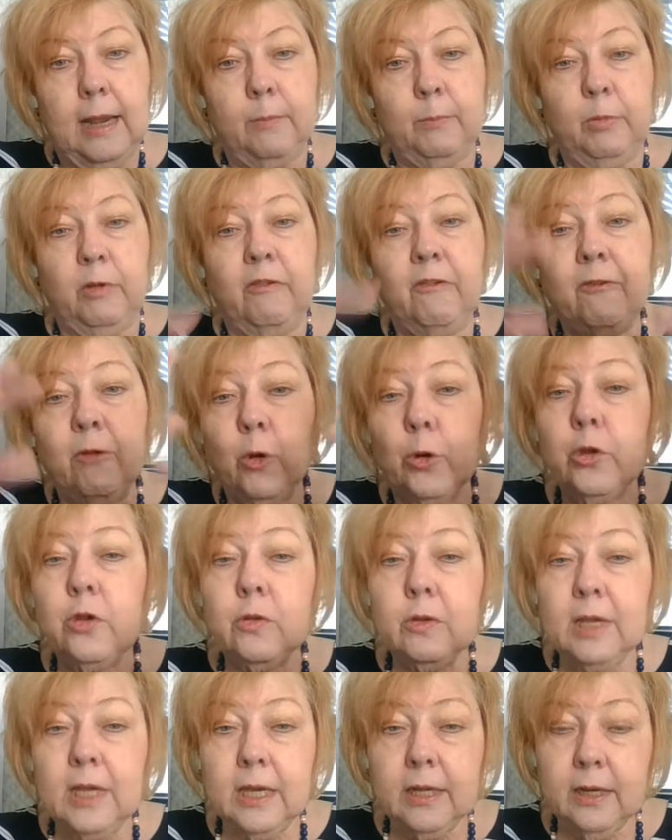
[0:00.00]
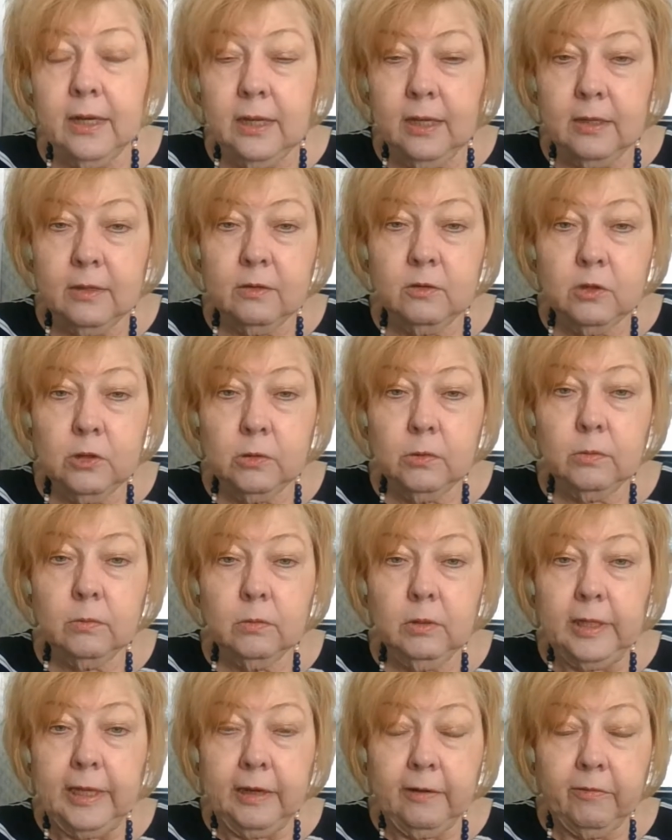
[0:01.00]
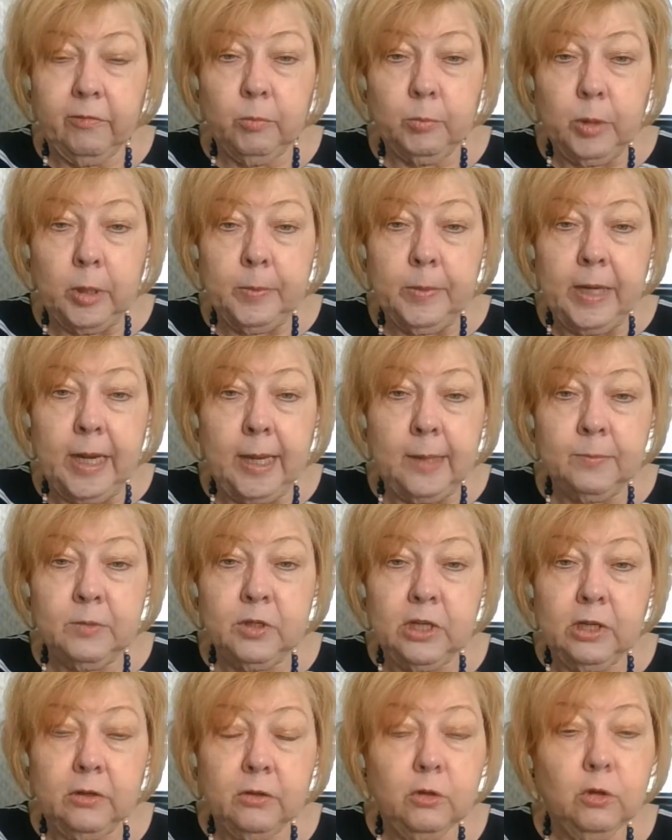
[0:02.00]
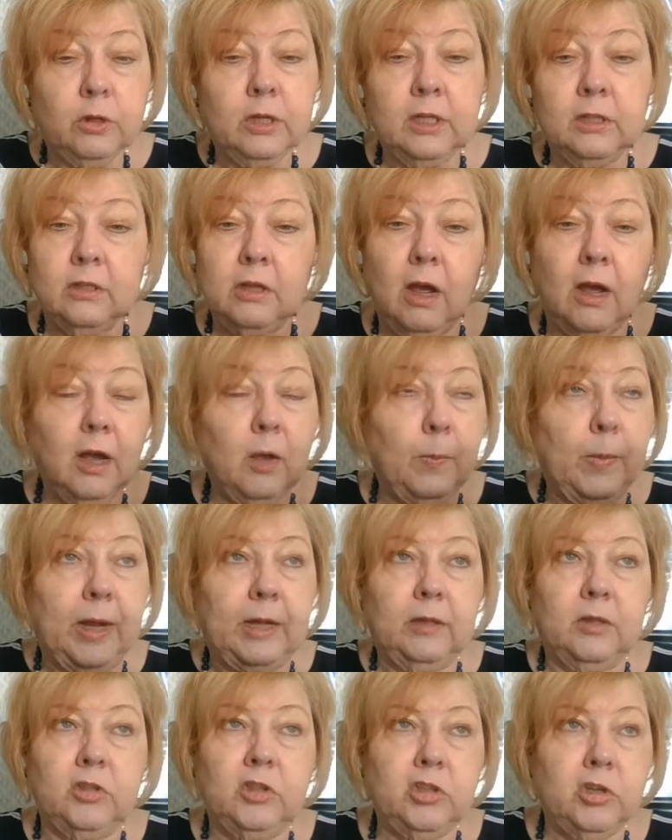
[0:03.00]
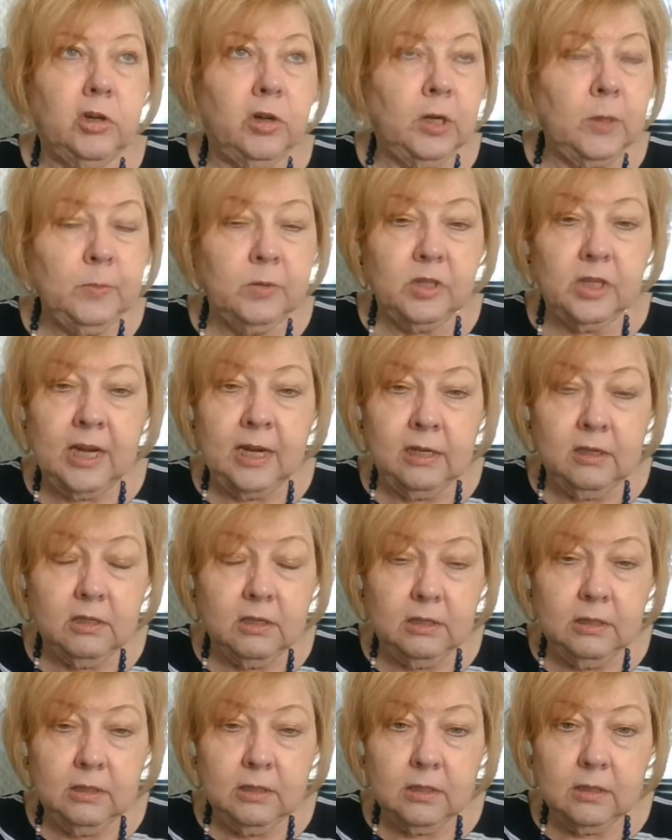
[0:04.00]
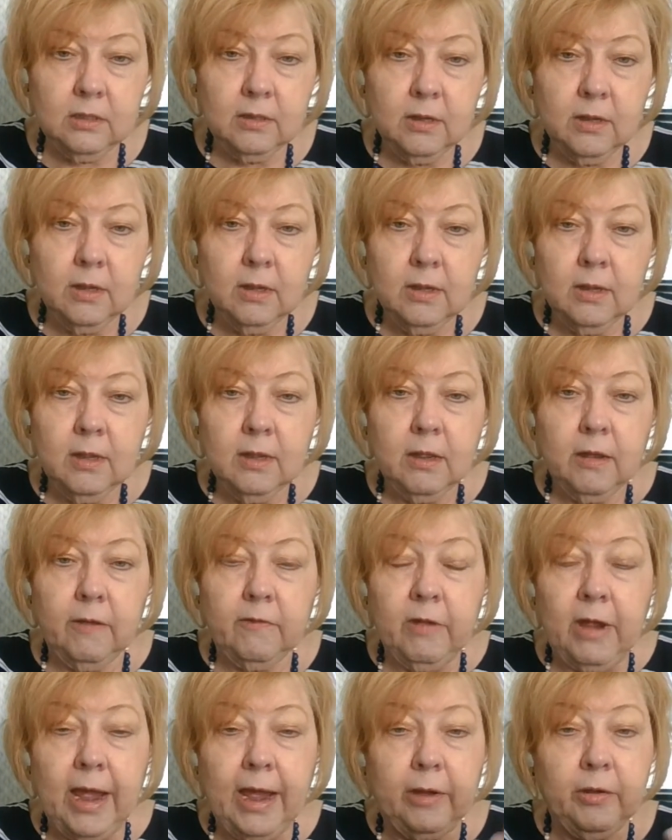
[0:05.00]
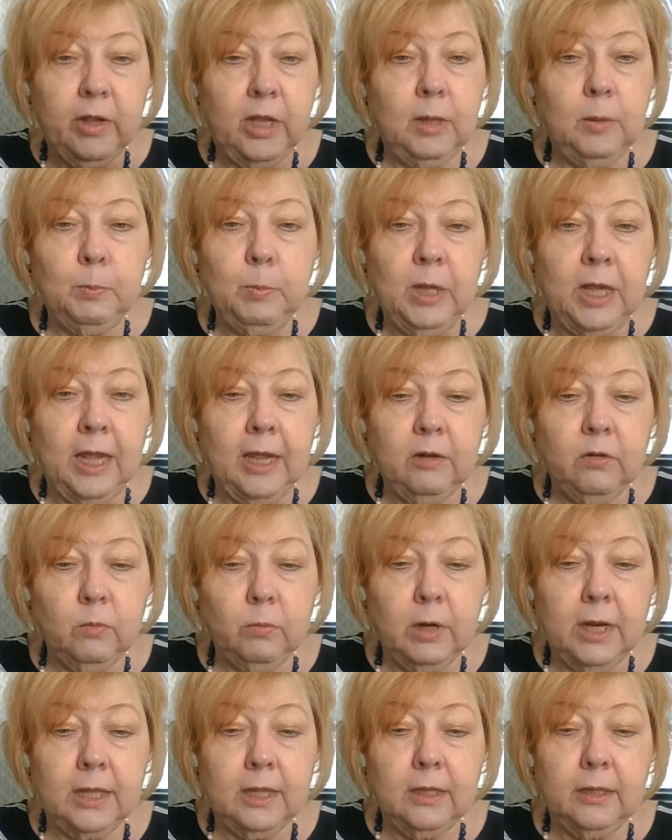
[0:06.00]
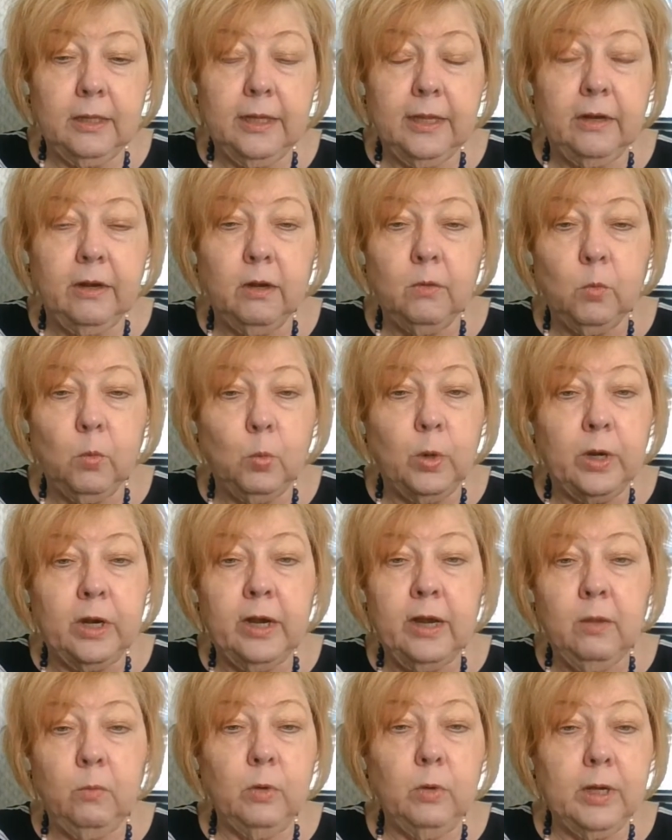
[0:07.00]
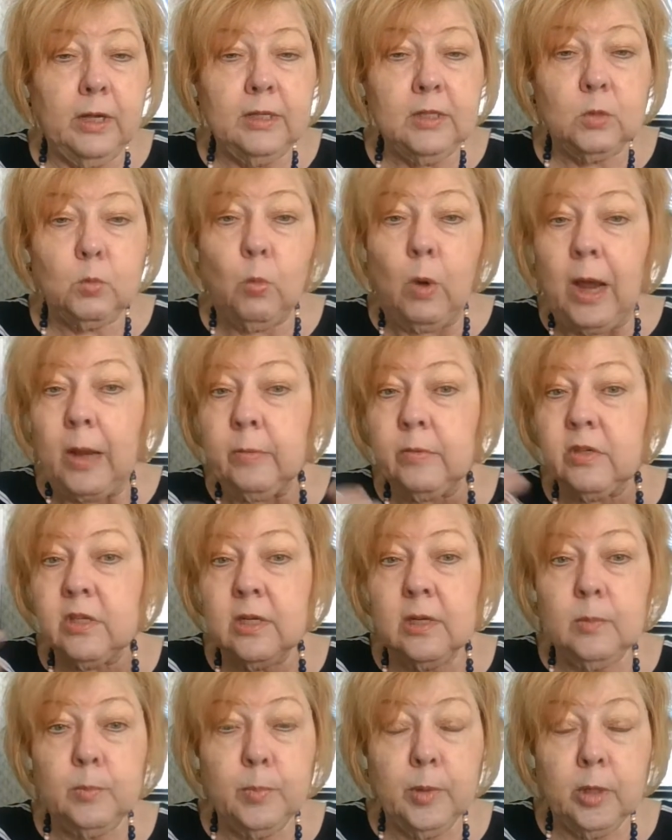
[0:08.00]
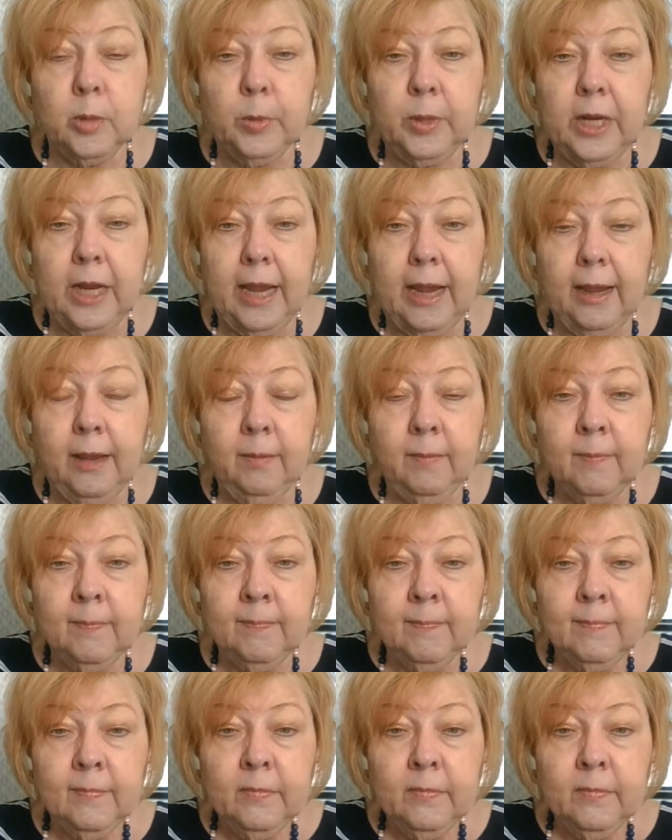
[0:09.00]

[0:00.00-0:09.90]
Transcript: before you get into Letter from Birmingham Jail. You could talk about the circumstances of how he began to write the letter, where he was, why was he in Birmingham,